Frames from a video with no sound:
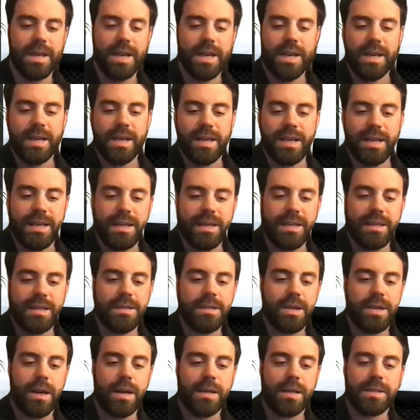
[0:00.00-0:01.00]
He
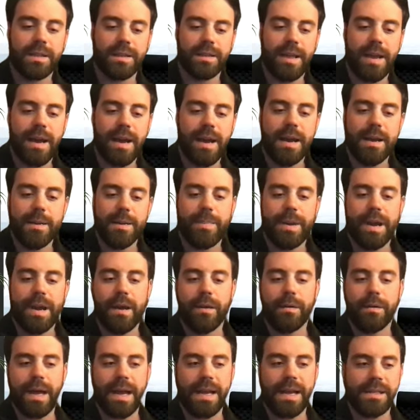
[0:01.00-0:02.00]
talked a lot
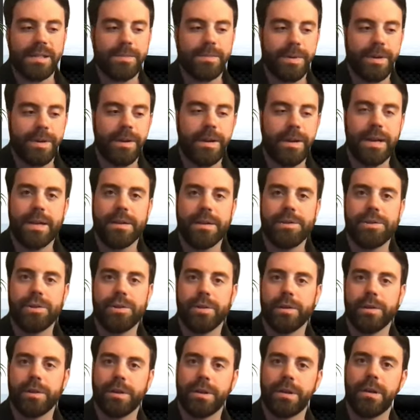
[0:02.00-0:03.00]
about
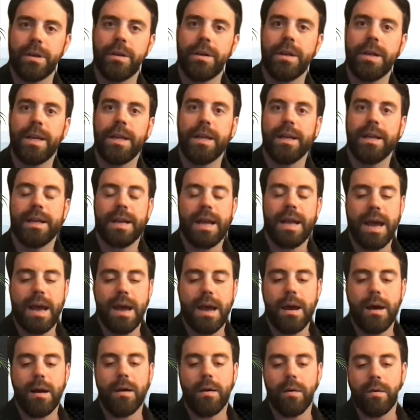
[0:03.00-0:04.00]
experiential learning, and
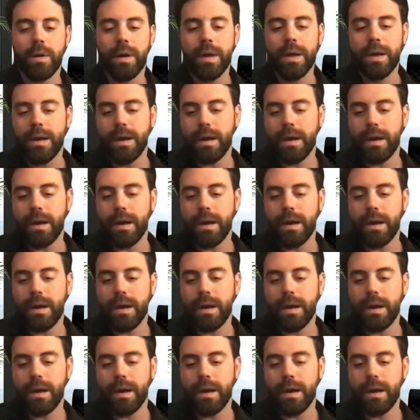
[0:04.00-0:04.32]
how